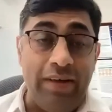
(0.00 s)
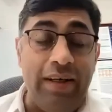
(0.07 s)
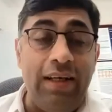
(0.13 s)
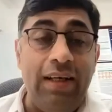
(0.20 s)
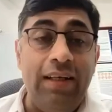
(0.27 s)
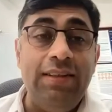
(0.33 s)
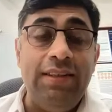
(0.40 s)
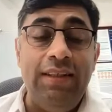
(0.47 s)

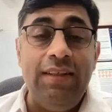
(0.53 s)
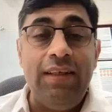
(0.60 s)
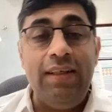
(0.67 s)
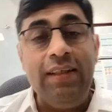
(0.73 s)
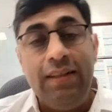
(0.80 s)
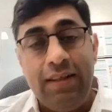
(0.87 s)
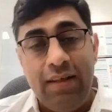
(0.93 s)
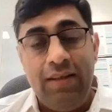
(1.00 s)
definitely seen
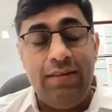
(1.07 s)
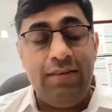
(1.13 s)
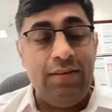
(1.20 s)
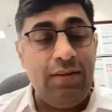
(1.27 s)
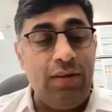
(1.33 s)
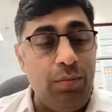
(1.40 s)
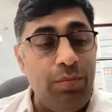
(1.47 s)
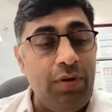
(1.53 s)
an increase
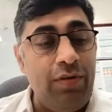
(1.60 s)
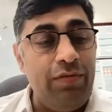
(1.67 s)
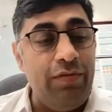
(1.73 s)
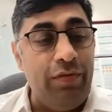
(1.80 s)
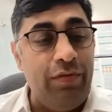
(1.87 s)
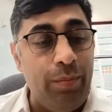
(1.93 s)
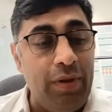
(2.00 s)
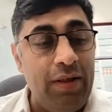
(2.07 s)
in the number of
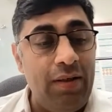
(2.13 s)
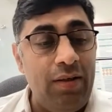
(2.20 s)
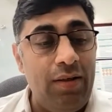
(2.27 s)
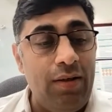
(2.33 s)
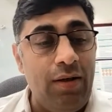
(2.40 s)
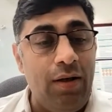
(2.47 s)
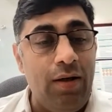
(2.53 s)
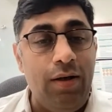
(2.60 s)

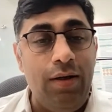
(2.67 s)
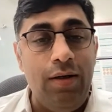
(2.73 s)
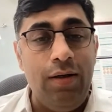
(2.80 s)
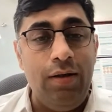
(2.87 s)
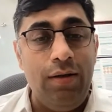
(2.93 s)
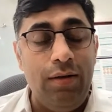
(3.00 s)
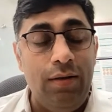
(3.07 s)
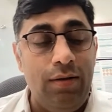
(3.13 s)
women
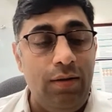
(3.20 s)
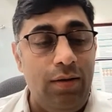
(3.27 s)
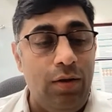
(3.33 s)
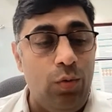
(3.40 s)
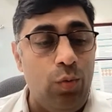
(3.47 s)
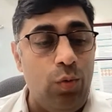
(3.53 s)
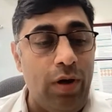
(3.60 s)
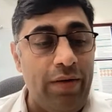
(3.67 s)

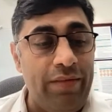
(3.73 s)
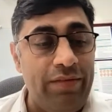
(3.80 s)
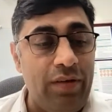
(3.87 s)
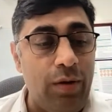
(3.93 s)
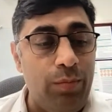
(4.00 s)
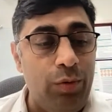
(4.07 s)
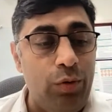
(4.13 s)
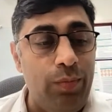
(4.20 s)
who have
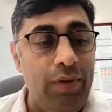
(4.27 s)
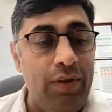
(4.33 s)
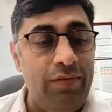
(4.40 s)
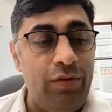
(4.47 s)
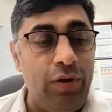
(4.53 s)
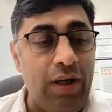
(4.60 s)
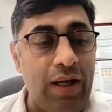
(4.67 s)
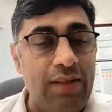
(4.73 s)
come to
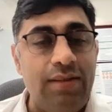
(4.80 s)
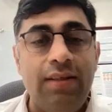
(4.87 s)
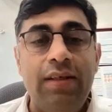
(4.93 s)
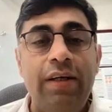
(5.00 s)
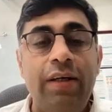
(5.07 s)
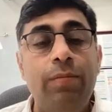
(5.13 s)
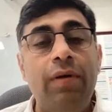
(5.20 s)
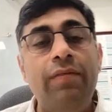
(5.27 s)
me for cancer
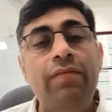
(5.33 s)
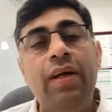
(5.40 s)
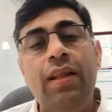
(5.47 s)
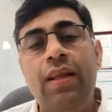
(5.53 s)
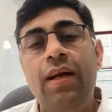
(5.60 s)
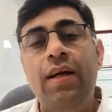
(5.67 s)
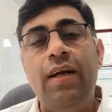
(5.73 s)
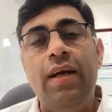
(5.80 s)
treatment
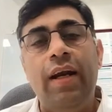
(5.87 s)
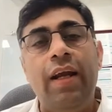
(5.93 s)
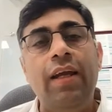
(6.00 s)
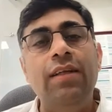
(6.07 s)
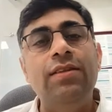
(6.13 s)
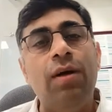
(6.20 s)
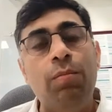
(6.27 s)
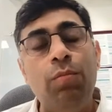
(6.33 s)
where they're
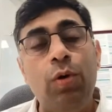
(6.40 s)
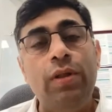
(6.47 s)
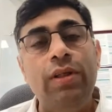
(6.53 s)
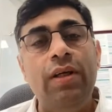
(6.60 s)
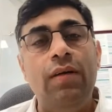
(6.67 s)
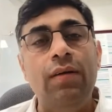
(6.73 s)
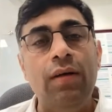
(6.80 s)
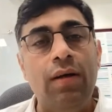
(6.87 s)
taking some or
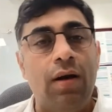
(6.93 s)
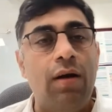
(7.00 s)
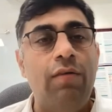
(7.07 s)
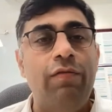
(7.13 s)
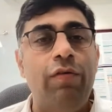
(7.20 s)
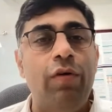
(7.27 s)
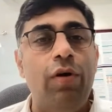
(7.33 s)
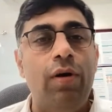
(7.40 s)
the other
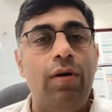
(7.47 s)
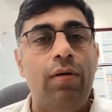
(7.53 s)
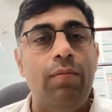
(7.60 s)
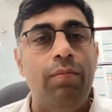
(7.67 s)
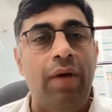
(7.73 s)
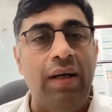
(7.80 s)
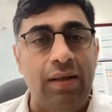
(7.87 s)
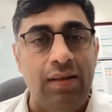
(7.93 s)
drug for
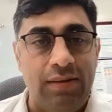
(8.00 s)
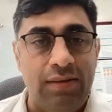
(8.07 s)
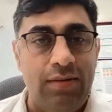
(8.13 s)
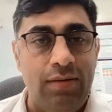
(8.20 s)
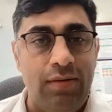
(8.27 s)
mental